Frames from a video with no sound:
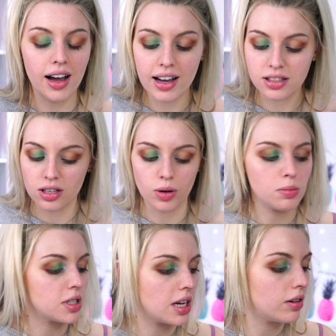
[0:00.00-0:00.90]
I don't know what
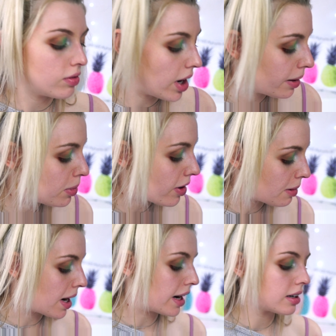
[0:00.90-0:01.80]
I'm saying. Right, be
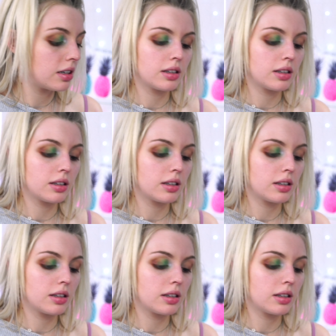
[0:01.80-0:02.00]
right back.